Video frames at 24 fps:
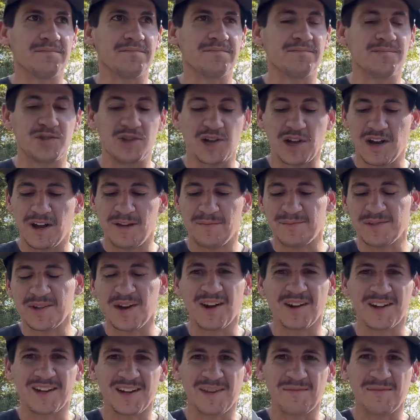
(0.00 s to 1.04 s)
job
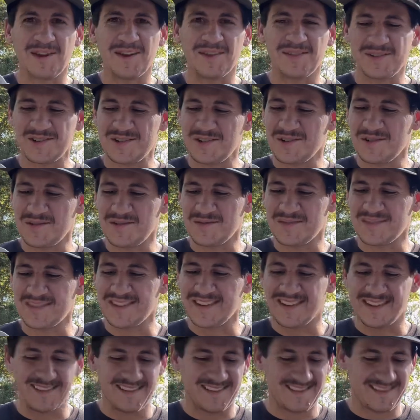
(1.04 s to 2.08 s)
talking about the shoes
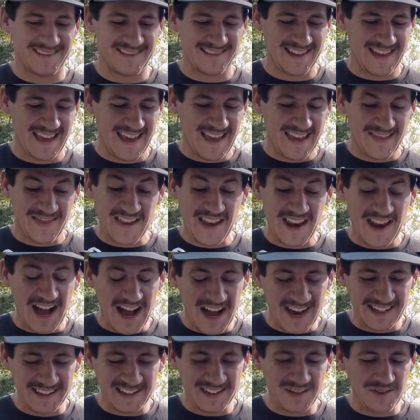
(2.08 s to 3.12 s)
than
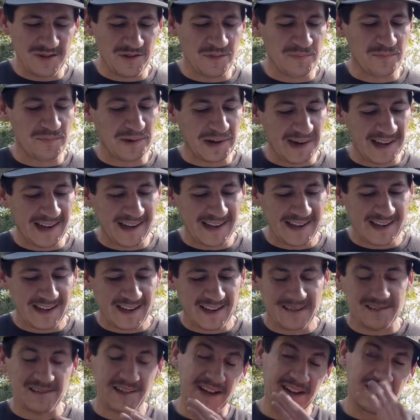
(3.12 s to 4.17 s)
I do, but
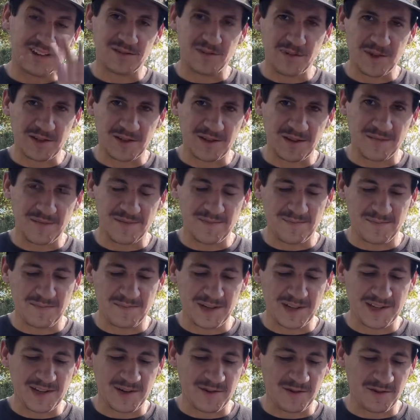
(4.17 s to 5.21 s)
like especially
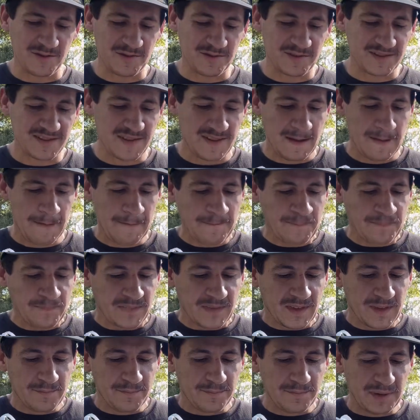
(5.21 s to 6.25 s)
materials.
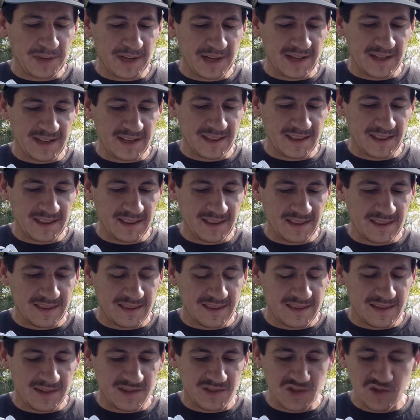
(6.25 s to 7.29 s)
But
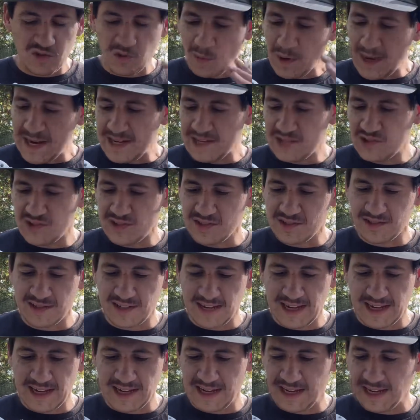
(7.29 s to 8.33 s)
the suede just
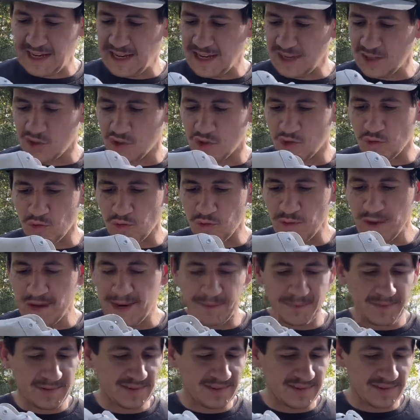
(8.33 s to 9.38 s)
it
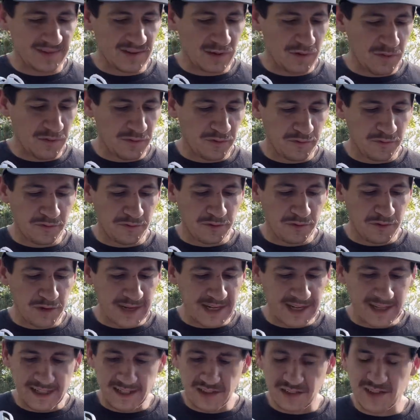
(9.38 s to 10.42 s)
grips so
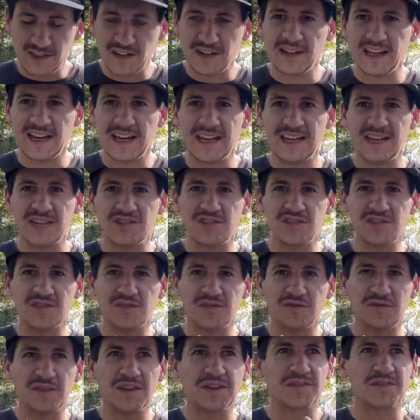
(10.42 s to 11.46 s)
freaking good, and it
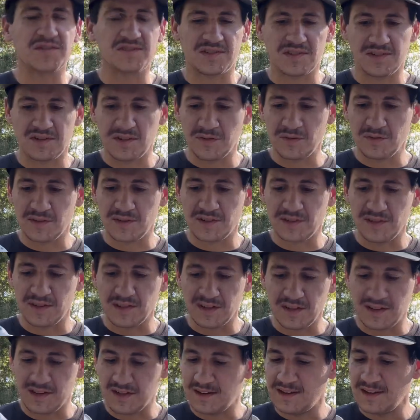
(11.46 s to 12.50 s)
just feels so
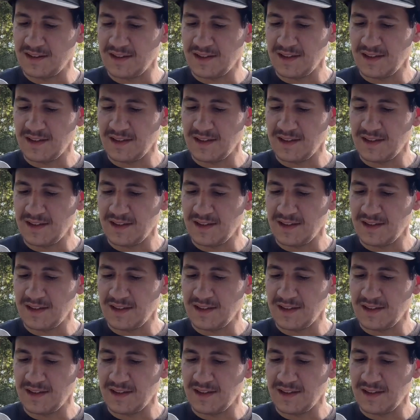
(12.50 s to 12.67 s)
good.